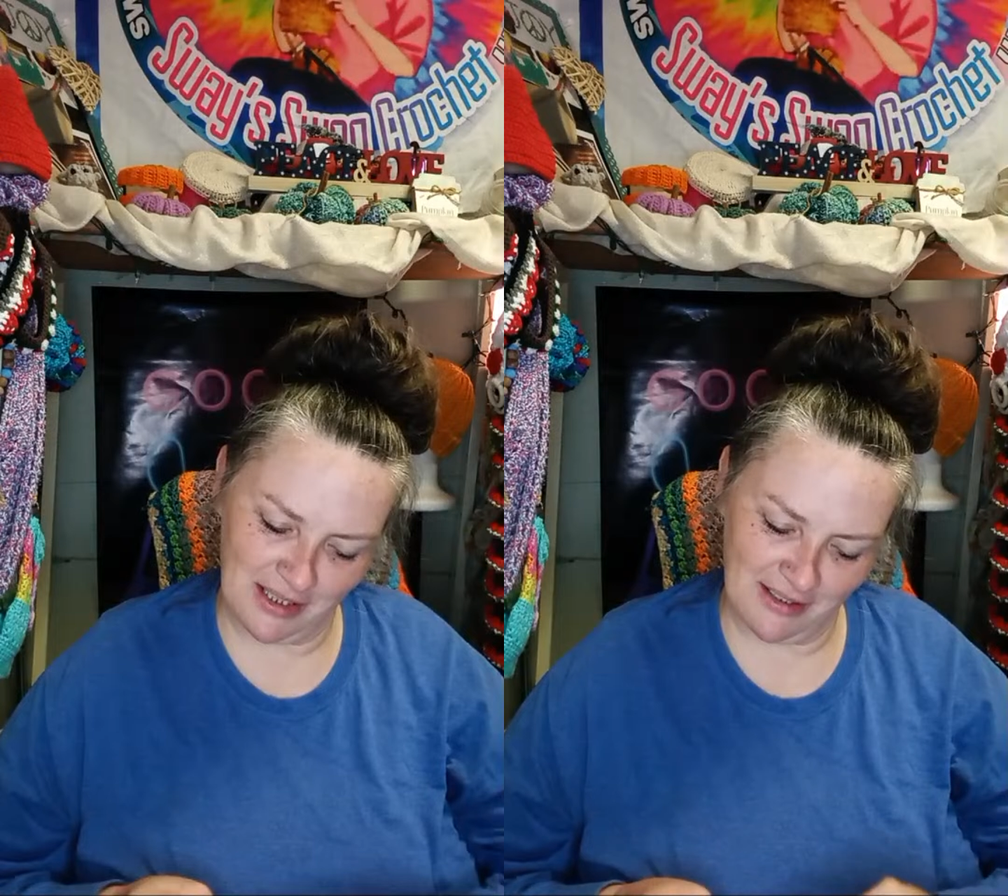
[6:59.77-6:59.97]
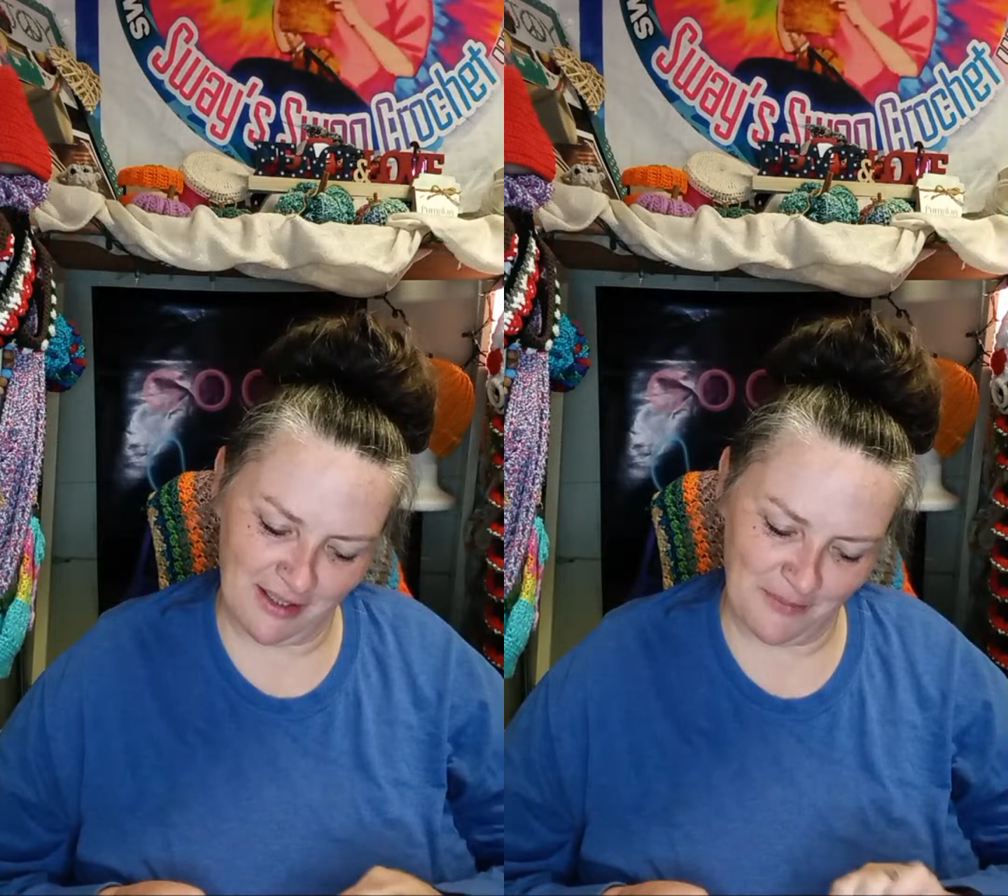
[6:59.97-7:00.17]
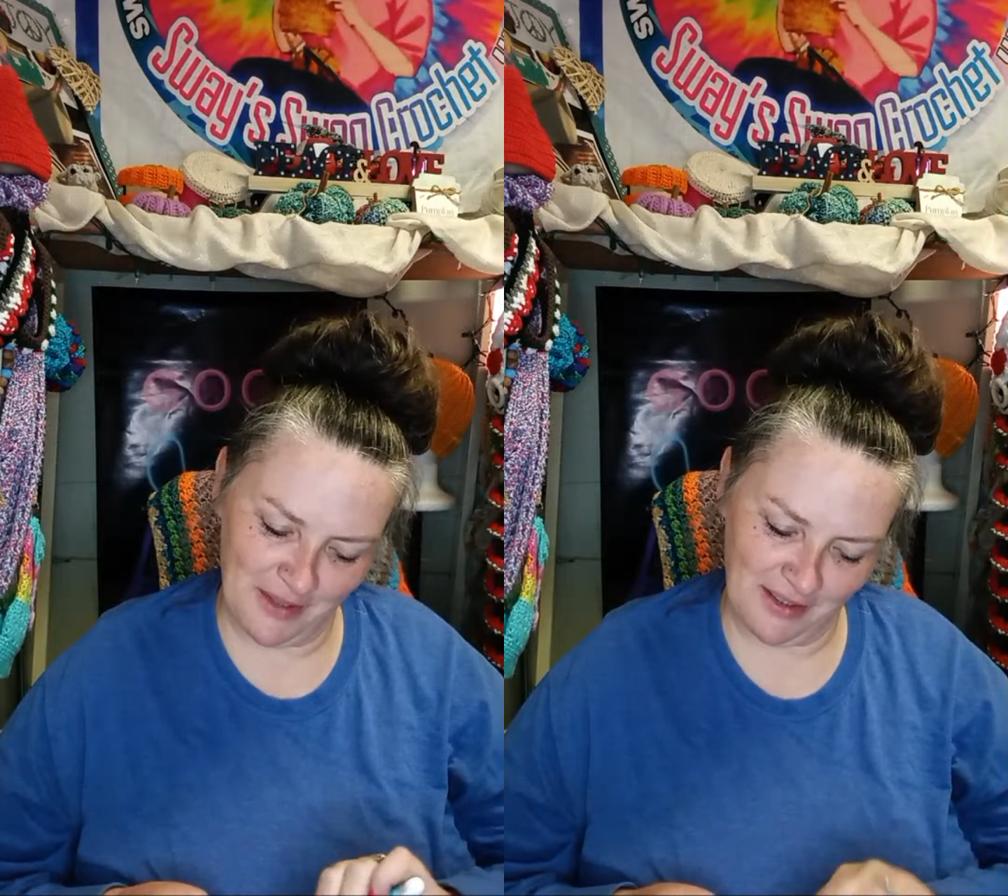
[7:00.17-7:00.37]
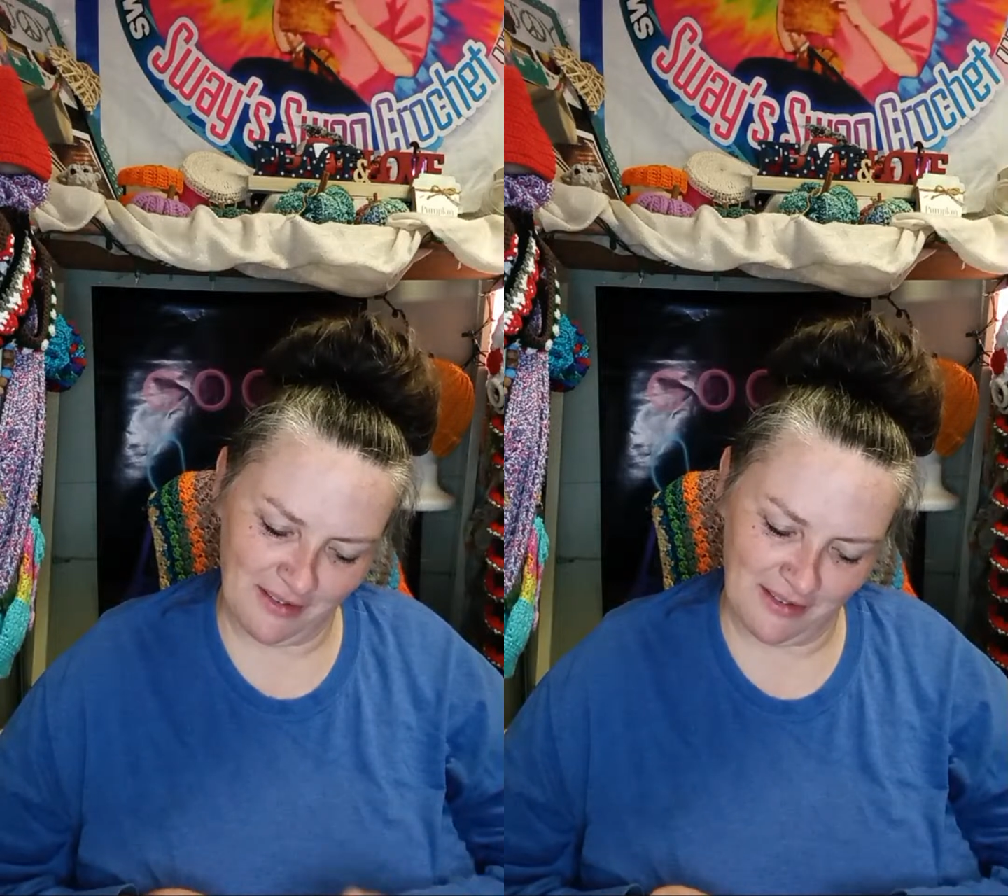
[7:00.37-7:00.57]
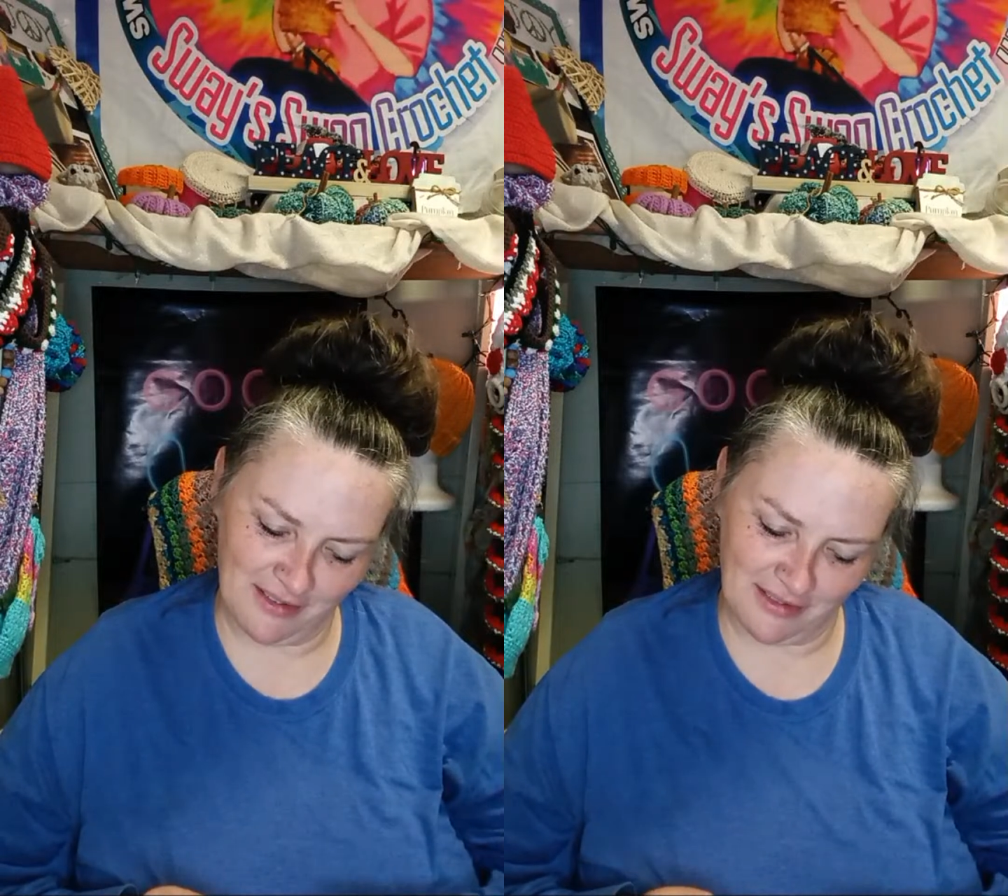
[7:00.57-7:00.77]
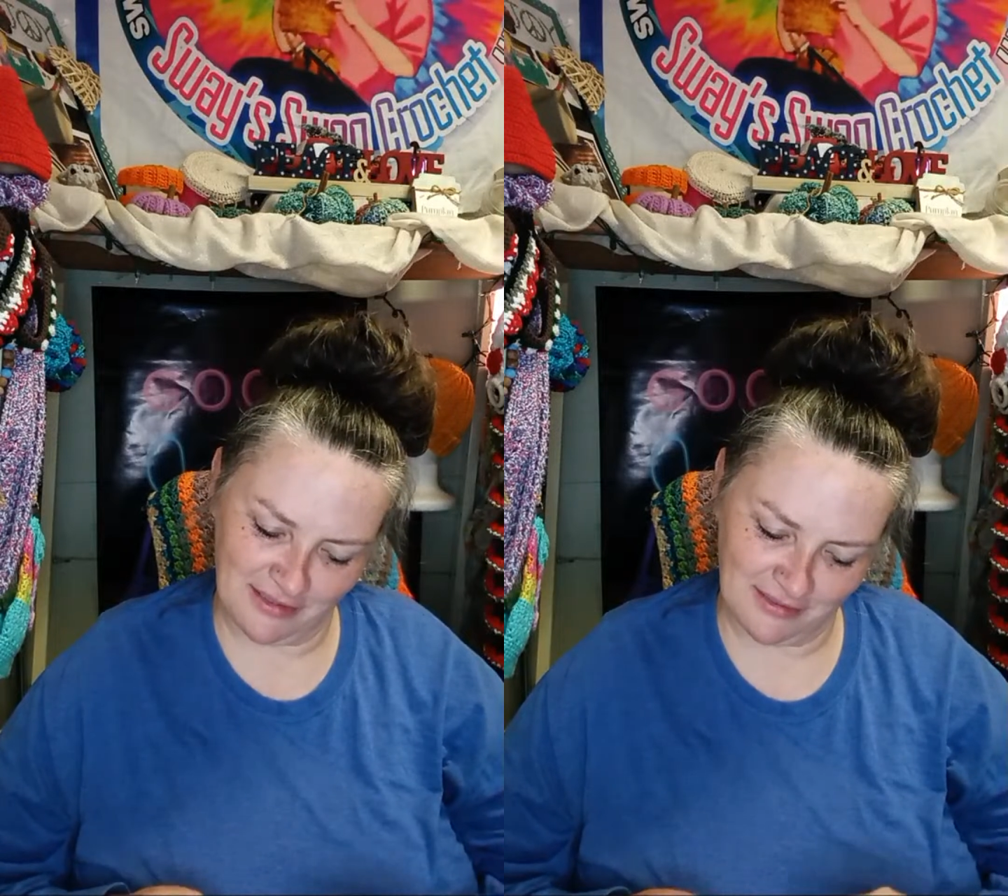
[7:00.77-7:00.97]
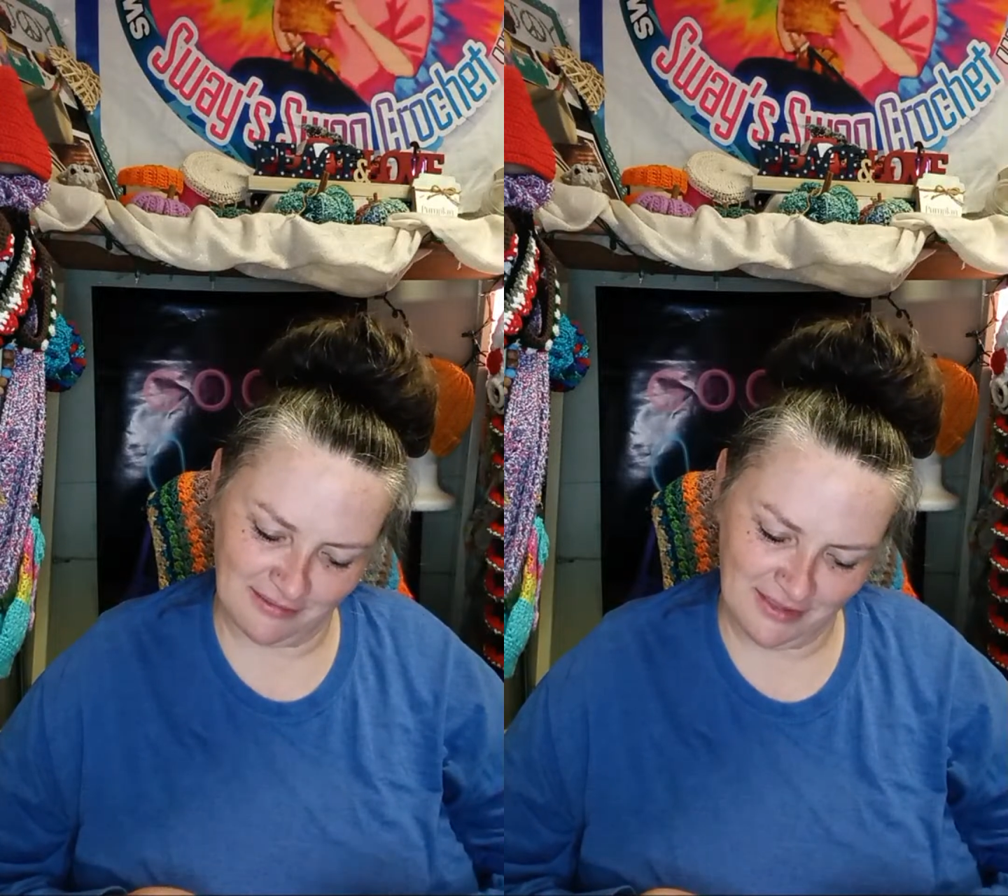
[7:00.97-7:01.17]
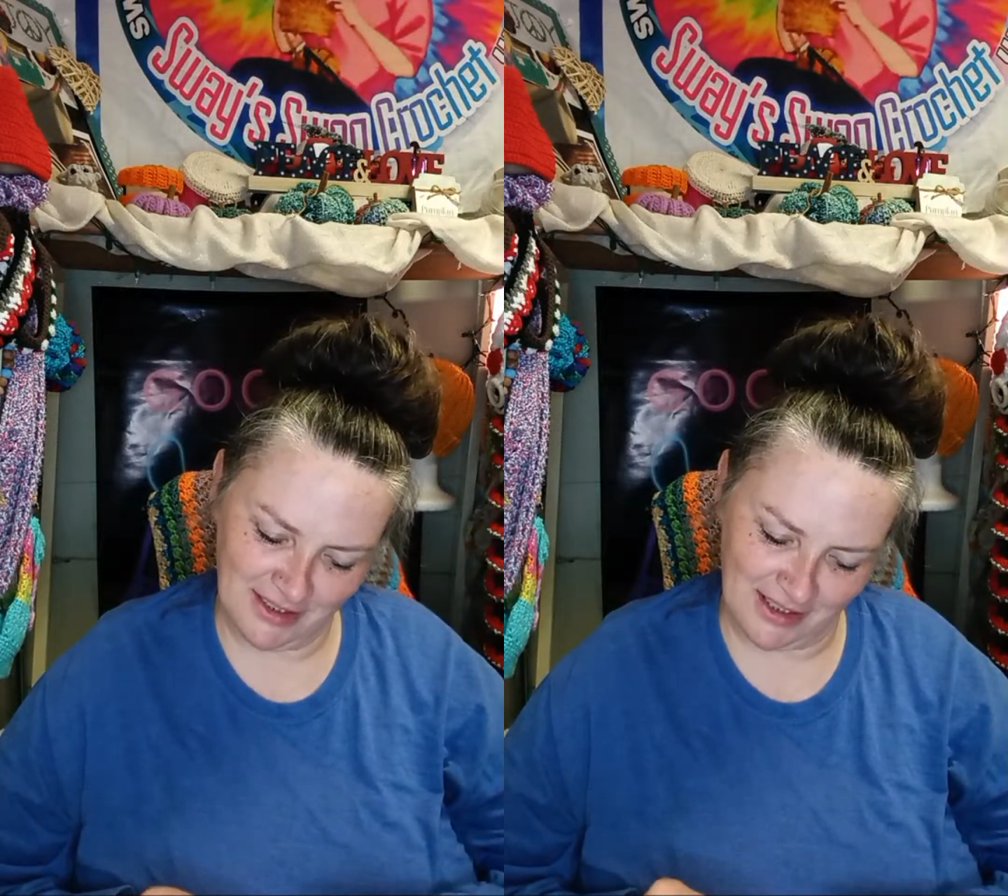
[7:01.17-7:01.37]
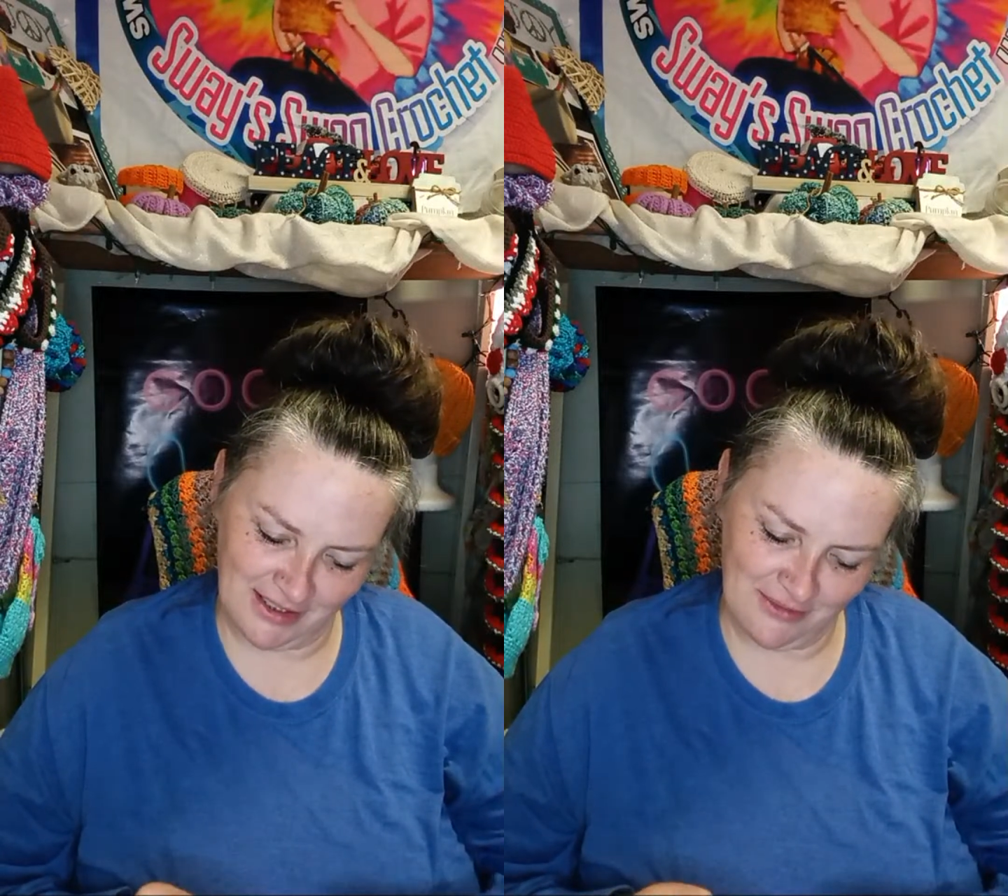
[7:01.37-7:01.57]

I'm like, "Oh, what did I do